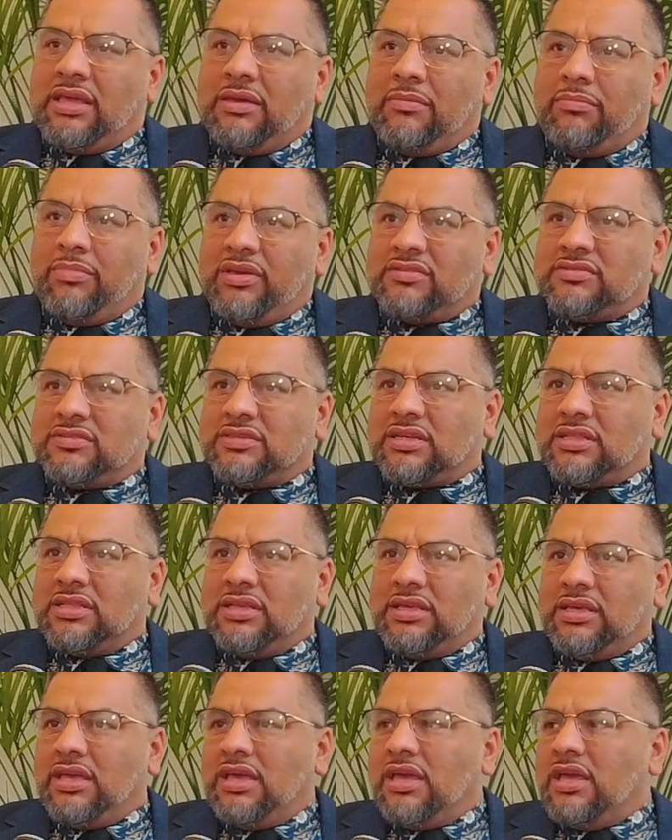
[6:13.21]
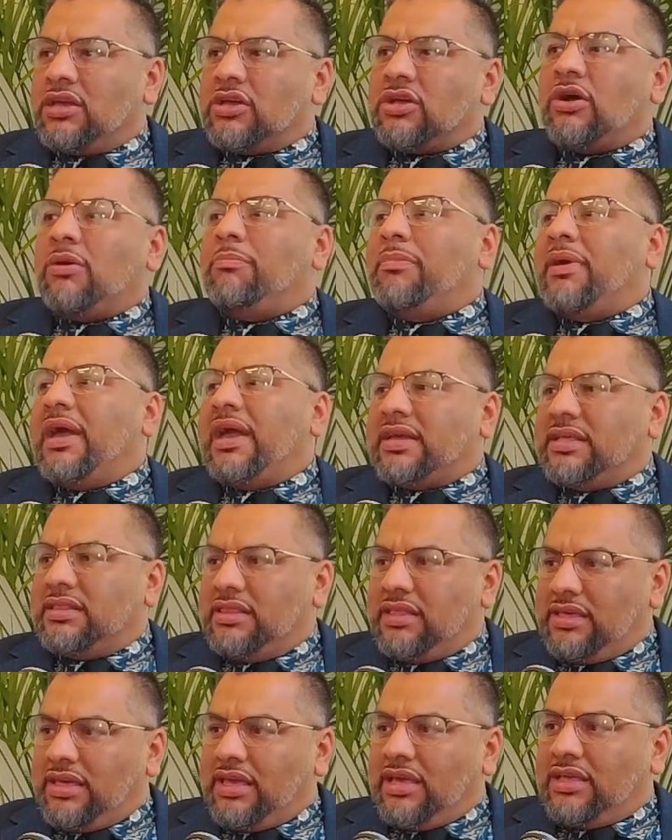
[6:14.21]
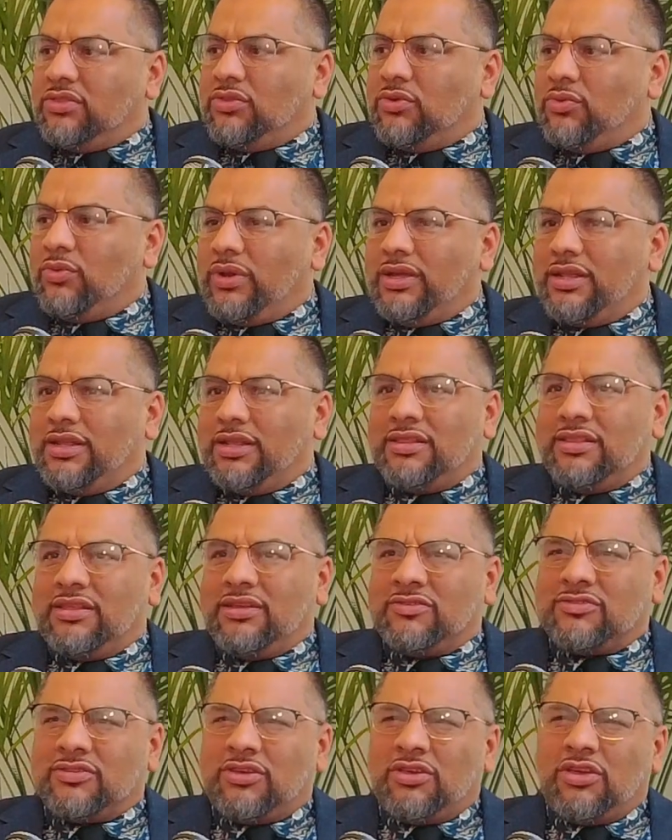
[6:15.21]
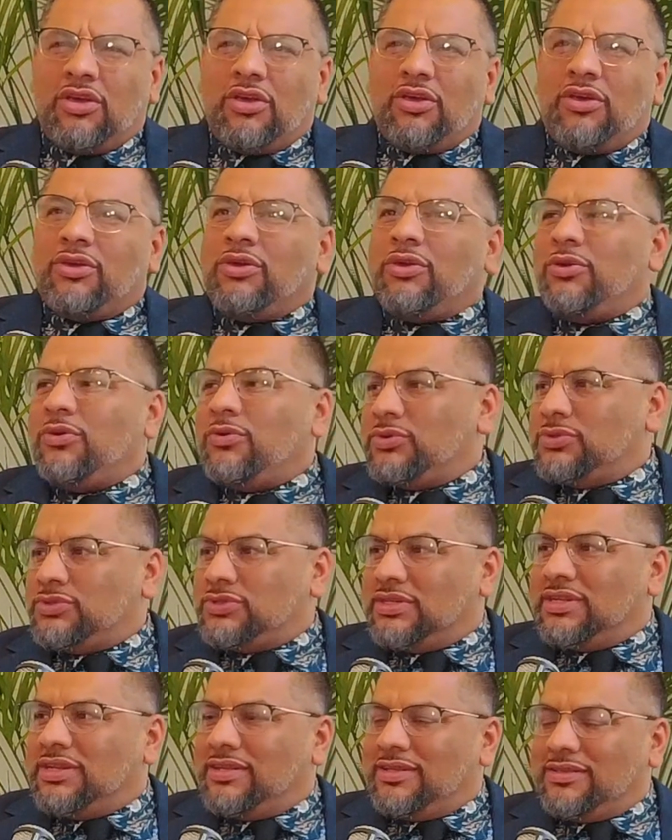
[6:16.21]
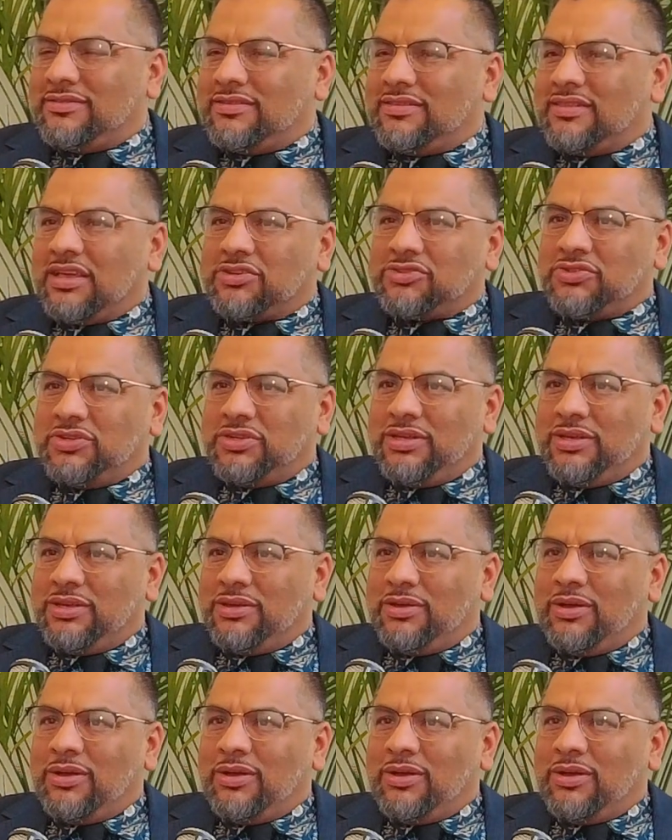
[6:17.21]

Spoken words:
they basically come back and they gain the weight. And there's a huge, and it's actually